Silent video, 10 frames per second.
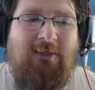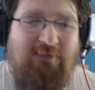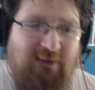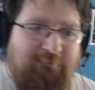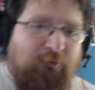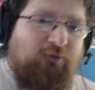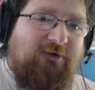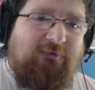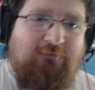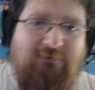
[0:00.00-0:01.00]
that's brought
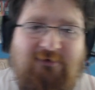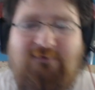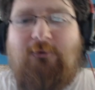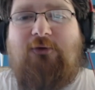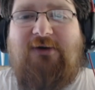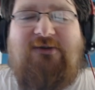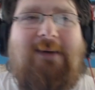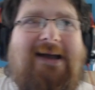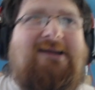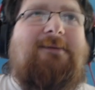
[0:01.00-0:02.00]
a small creature
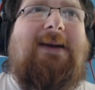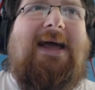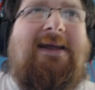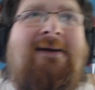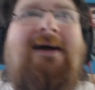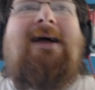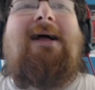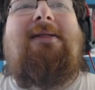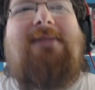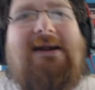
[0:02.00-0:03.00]
back into play.
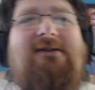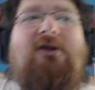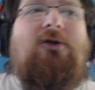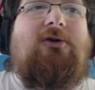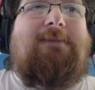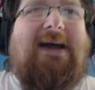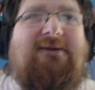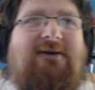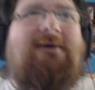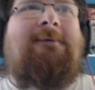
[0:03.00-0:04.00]
That's a lot better.